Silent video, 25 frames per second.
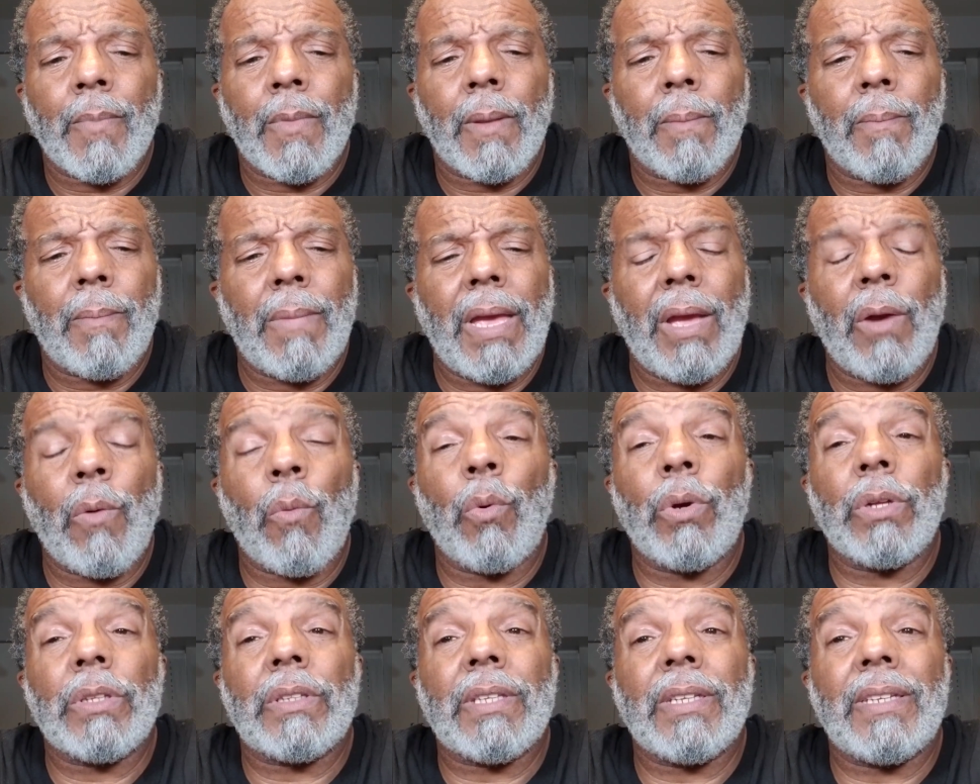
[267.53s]
man,
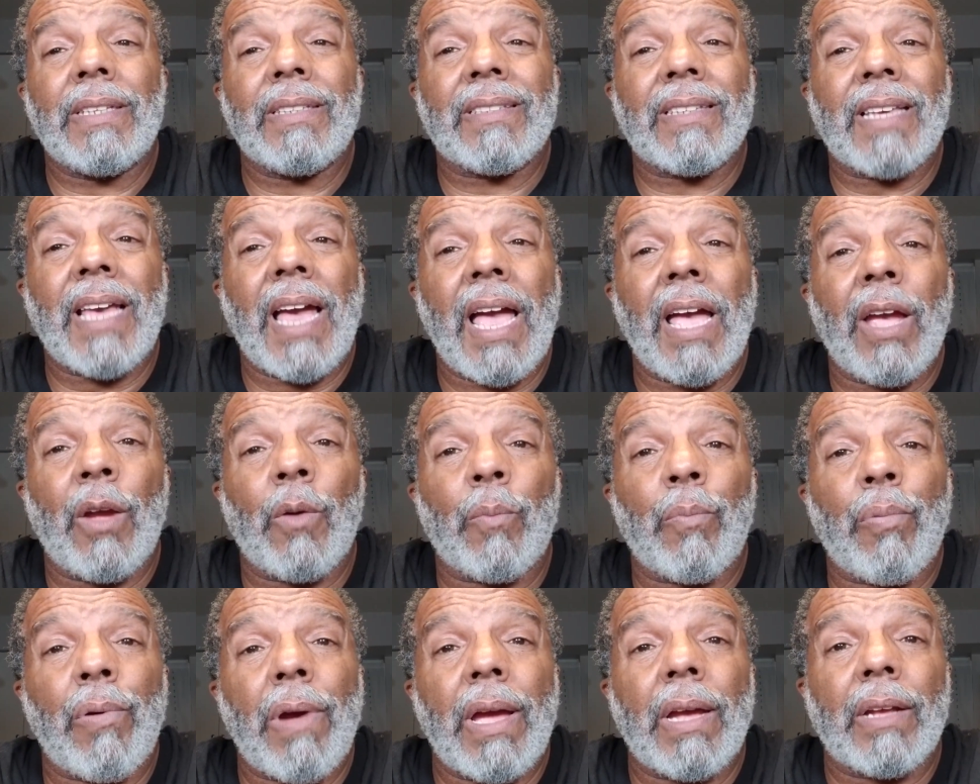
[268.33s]
went to this
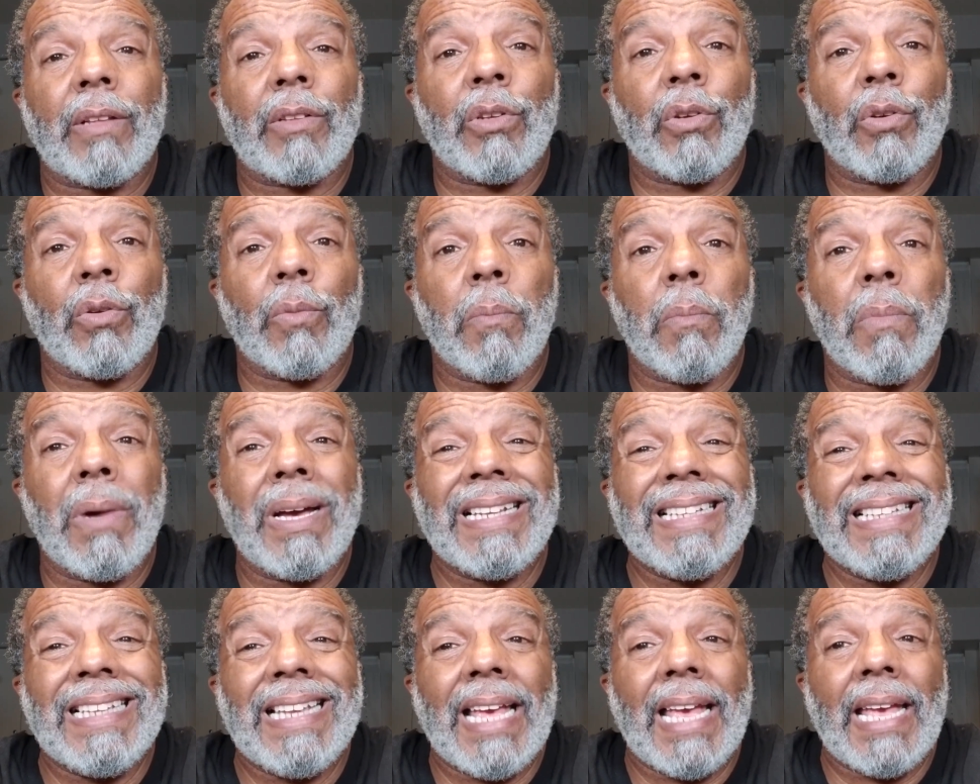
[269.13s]
chiropractor
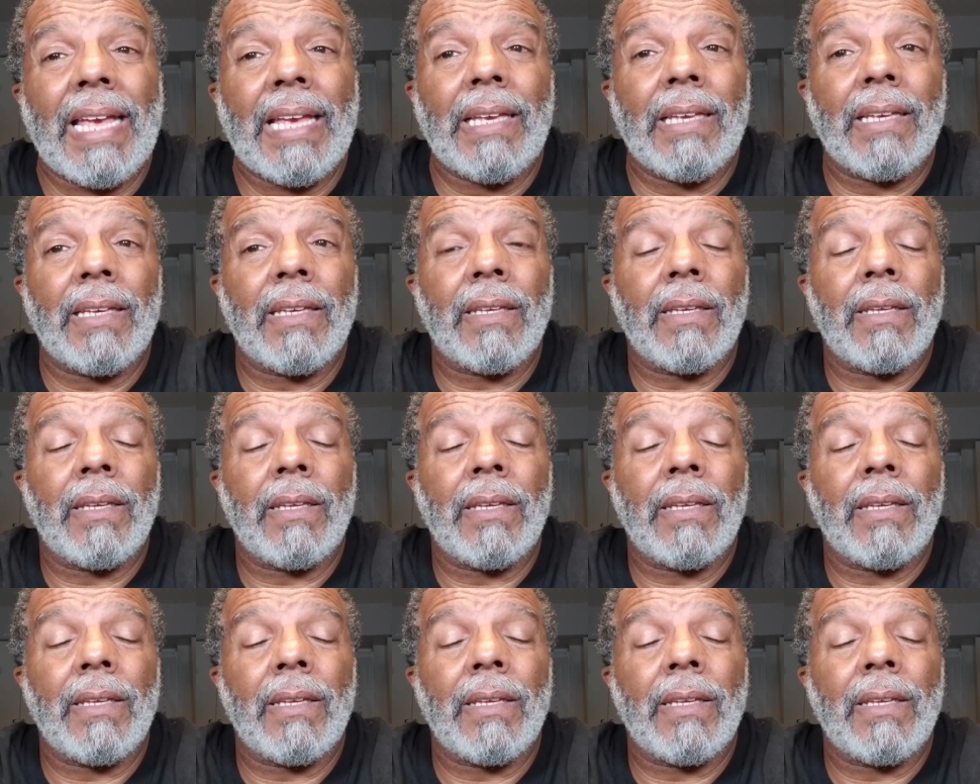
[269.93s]
Monday,